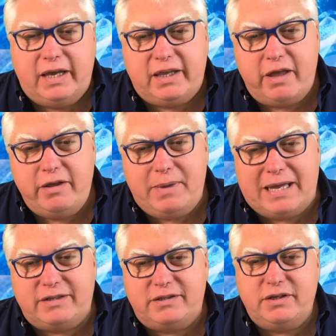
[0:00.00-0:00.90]
Going
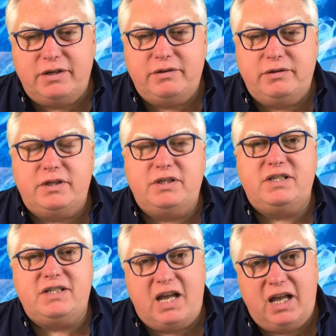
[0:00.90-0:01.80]
back to the
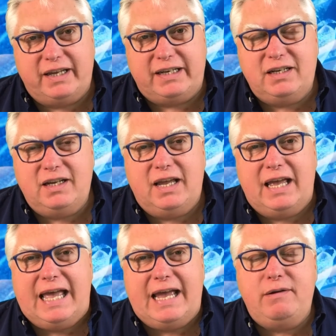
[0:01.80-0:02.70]
design,
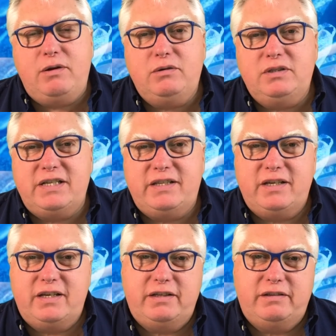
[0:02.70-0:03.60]
how long did
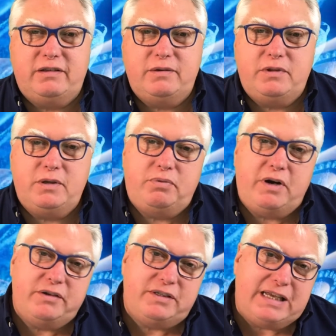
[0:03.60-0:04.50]
the
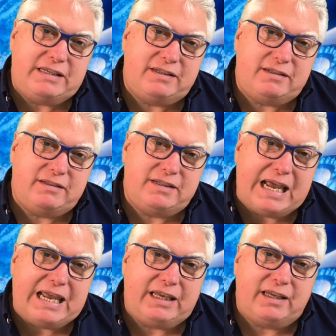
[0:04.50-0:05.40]
process
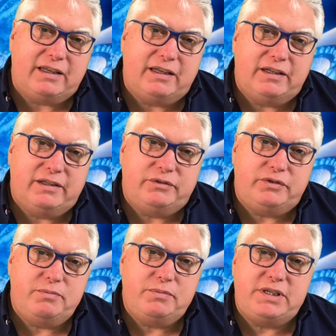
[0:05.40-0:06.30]
take
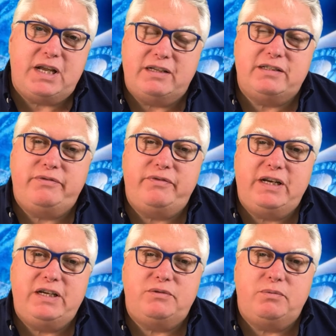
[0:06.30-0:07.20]
from start to
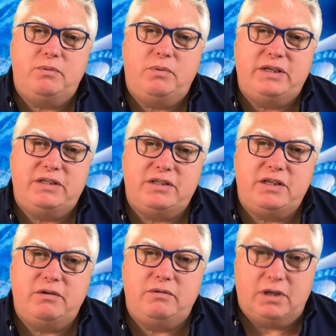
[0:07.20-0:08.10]
finish once
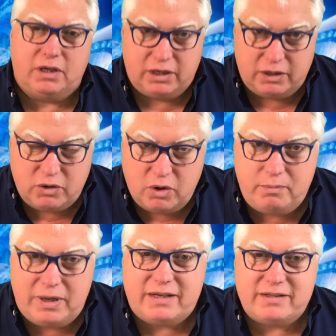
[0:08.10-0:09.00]
you'd gone
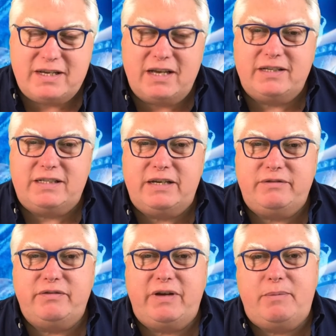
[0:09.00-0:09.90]
past the idea of
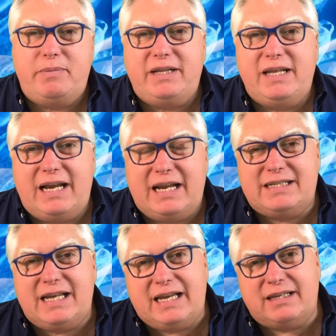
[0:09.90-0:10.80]
developing the
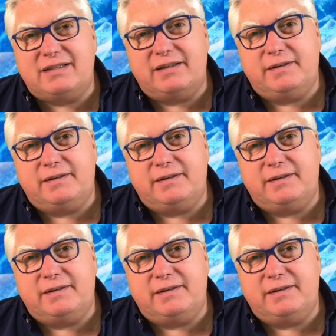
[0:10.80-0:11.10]
LSX?